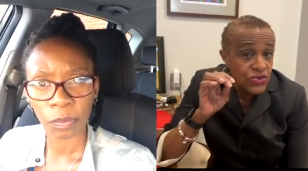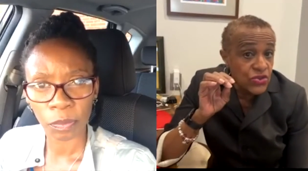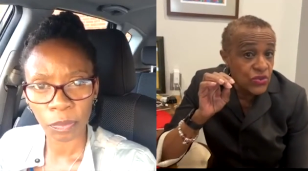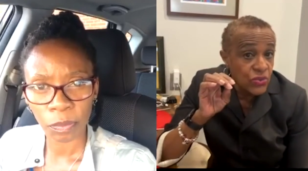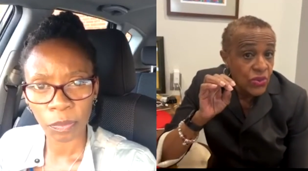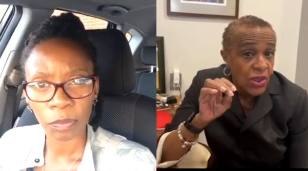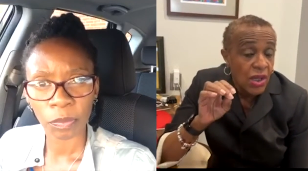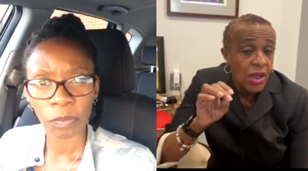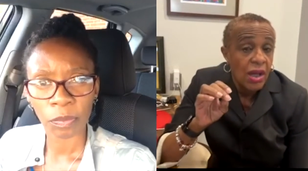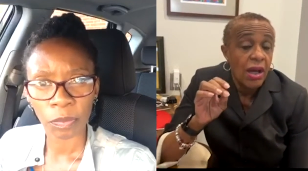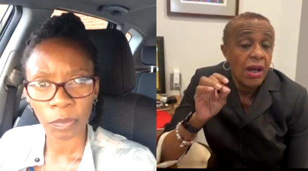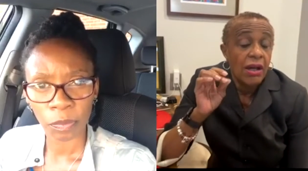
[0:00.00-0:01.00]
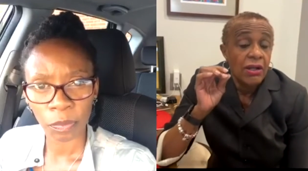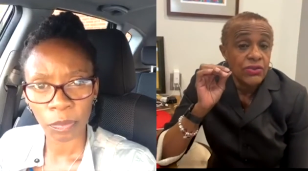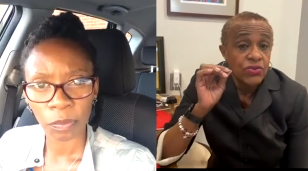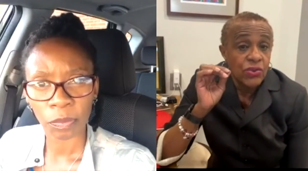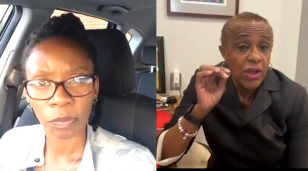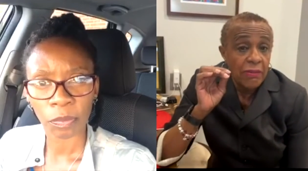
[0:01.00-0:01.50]
Speaker 1: you to
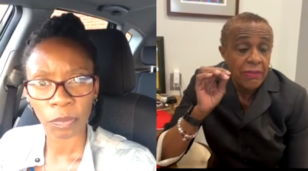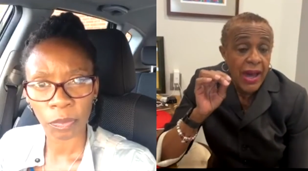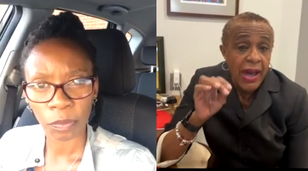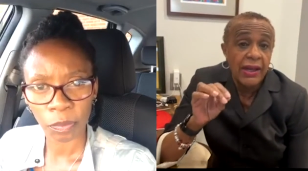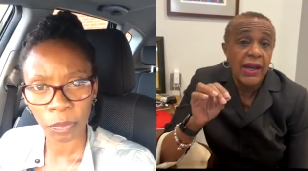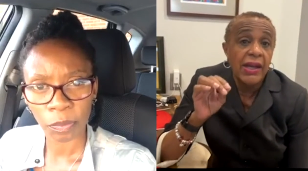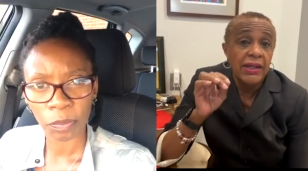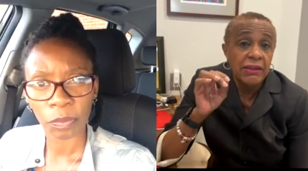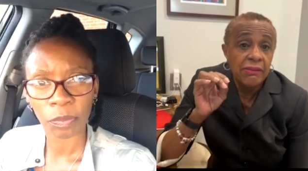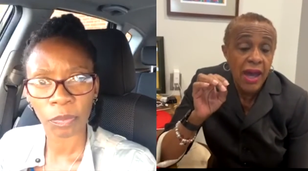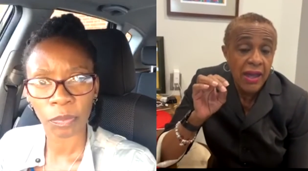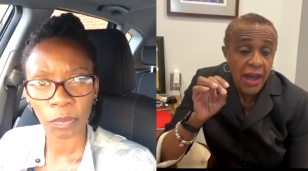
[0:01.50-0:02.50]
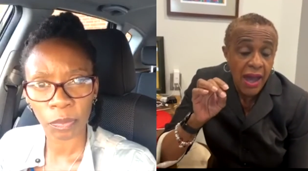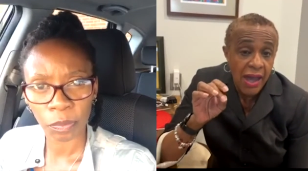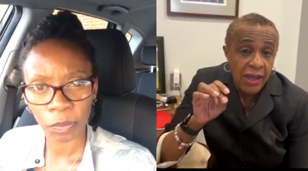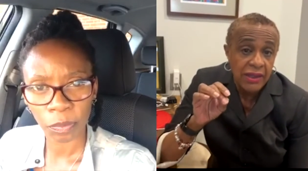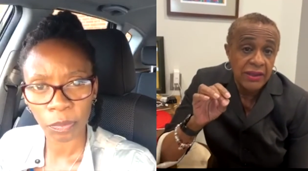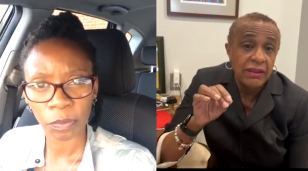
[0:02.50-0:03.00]
come back and in my
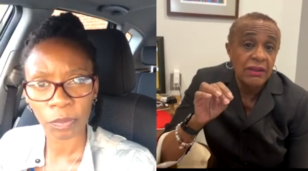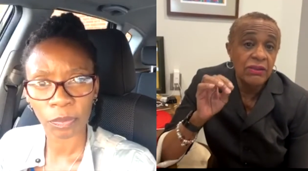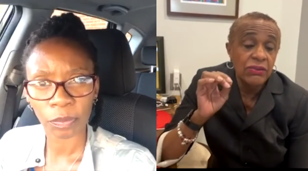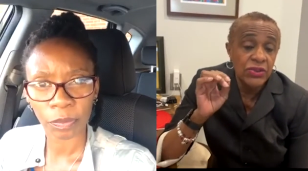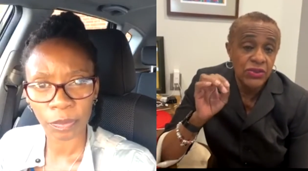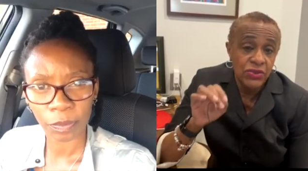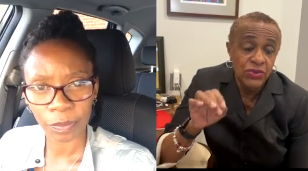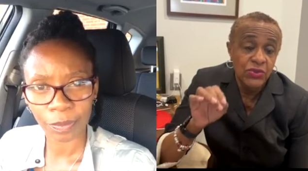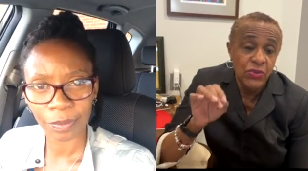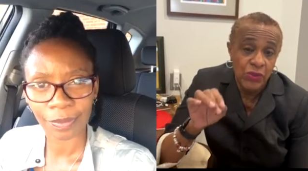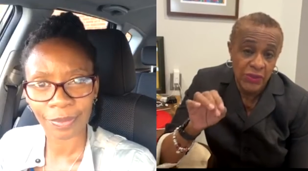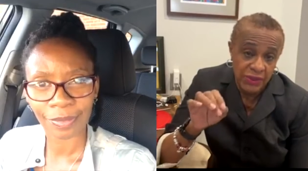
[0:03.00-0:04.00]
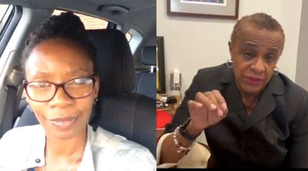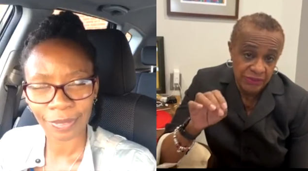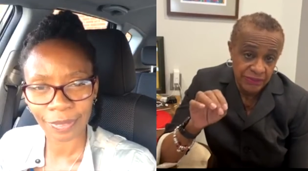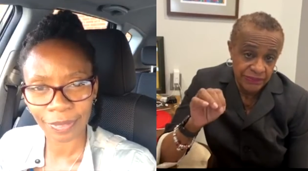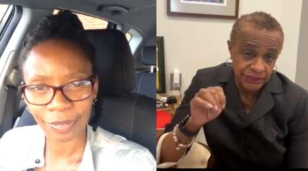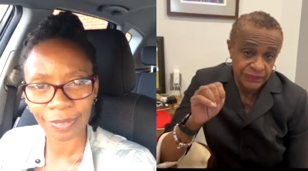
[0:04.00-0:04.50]
eye, a renewed woman?
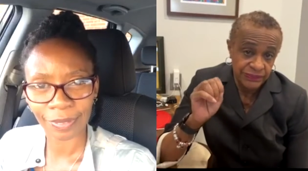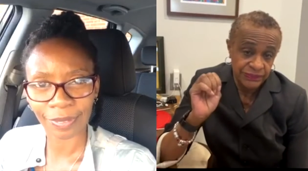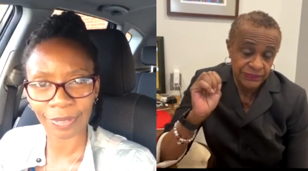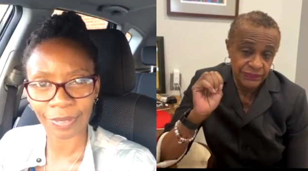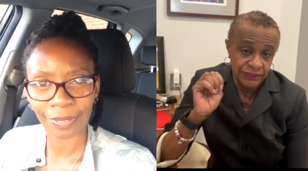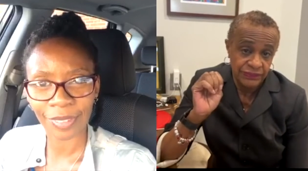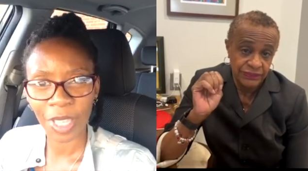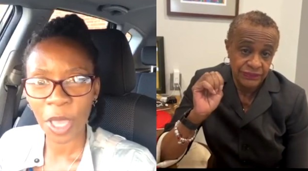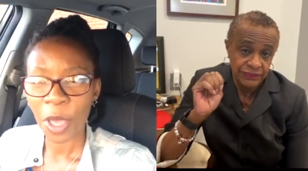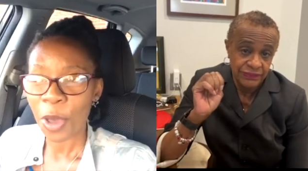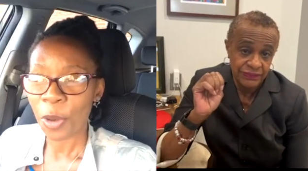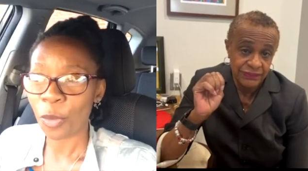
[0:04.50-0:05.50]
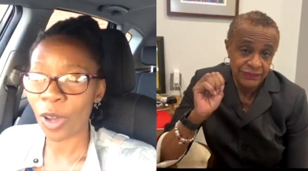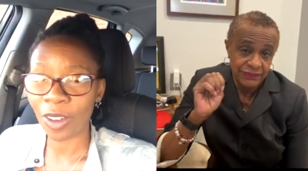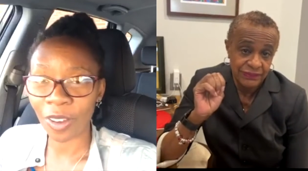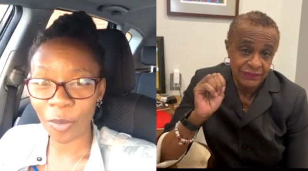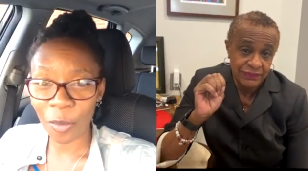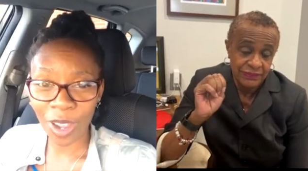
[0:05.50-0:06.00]
Mm-hmm.
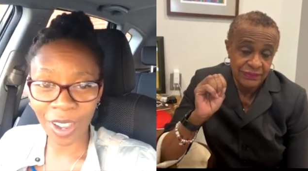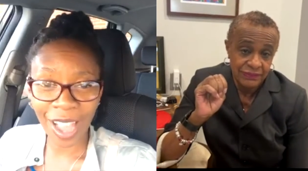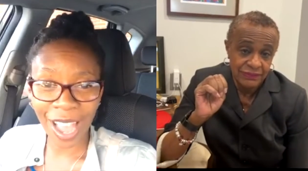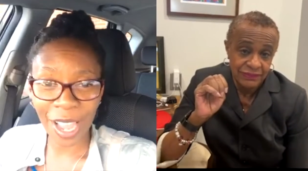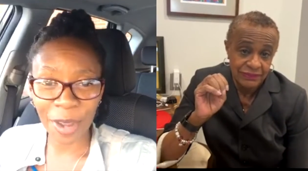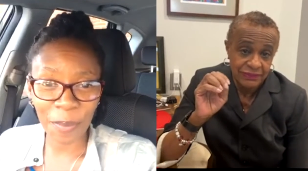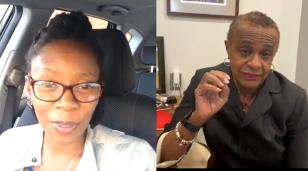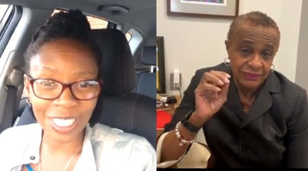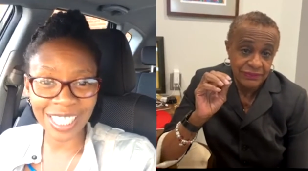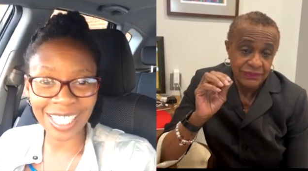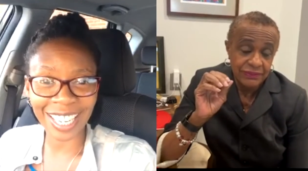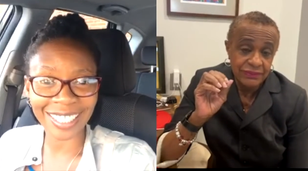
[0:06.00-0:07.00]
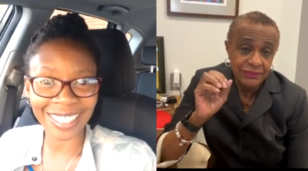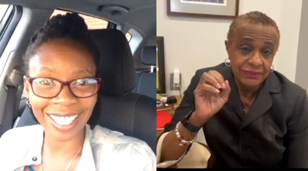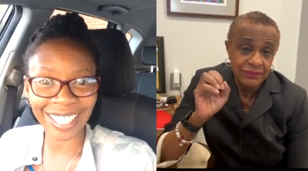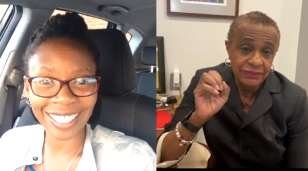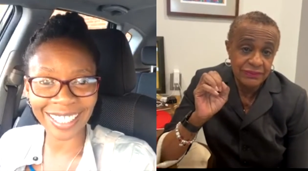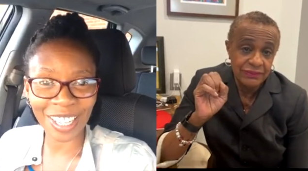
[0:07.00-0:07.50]
Well,
Speaker 2: well, I appreciate
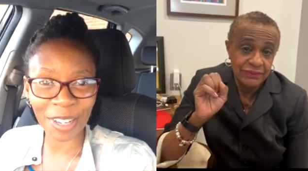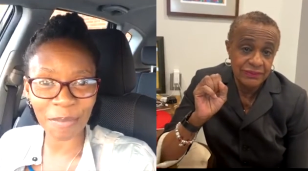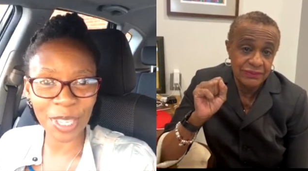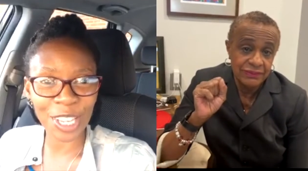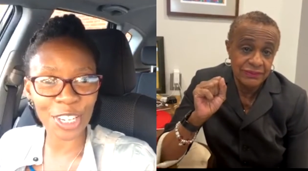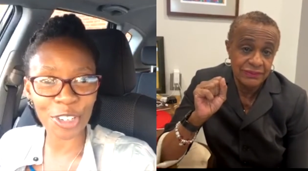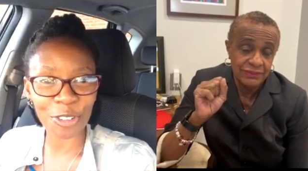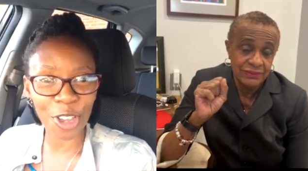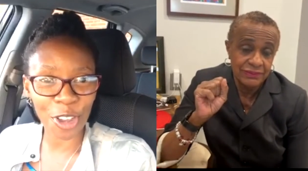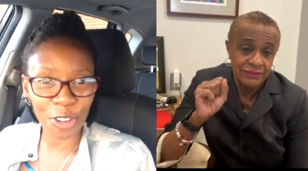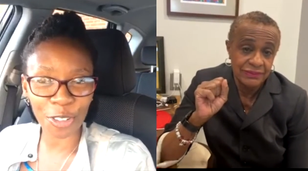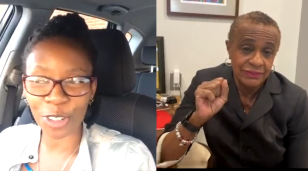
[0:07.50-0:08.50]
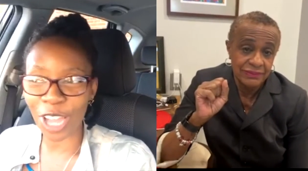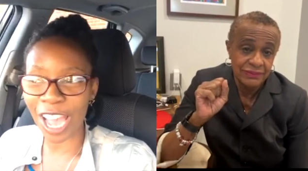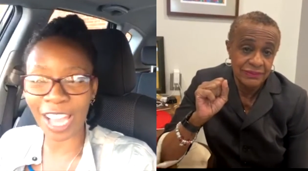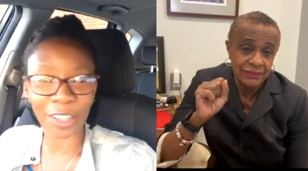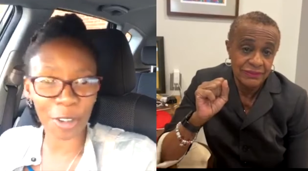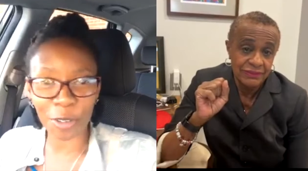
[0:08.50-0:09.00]
that um, because you know
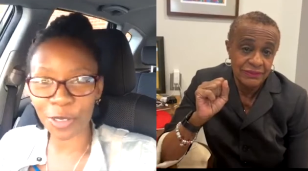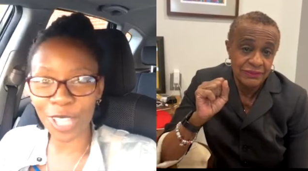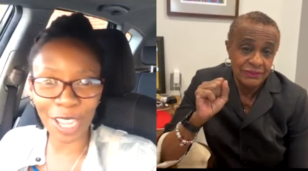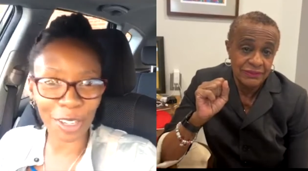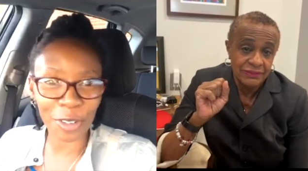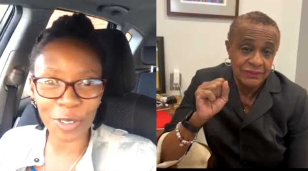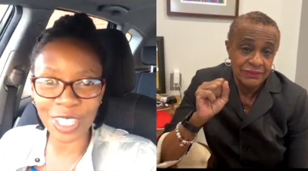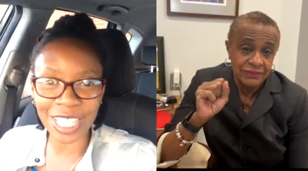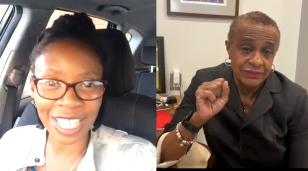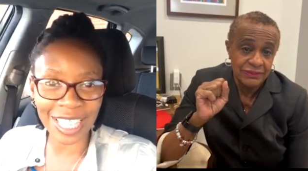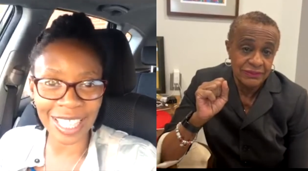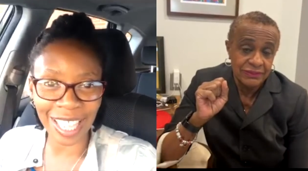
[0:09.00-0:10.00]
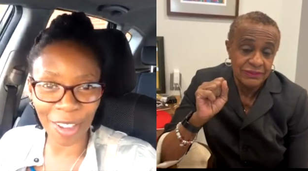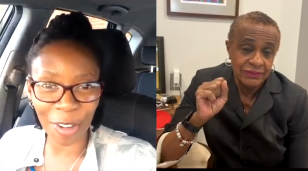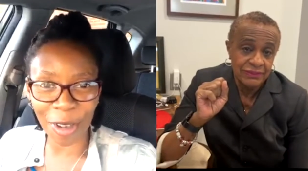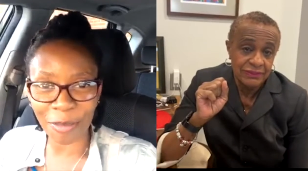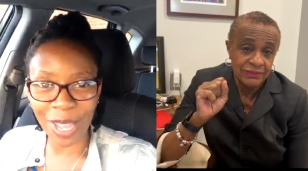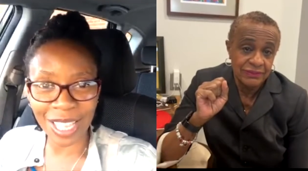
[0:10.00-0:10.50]
I don't I don't see that
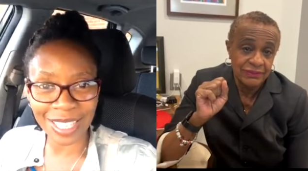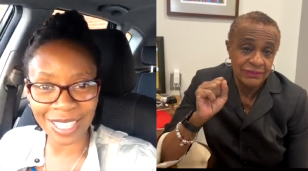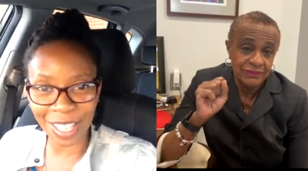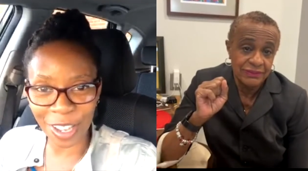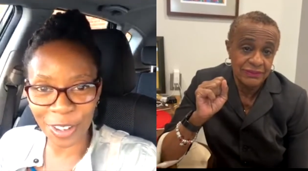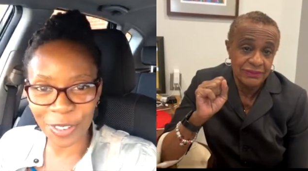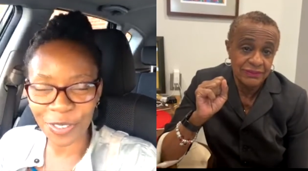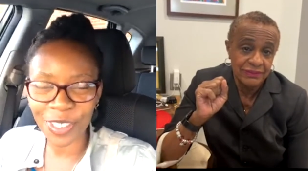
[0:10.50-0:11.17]
on myself.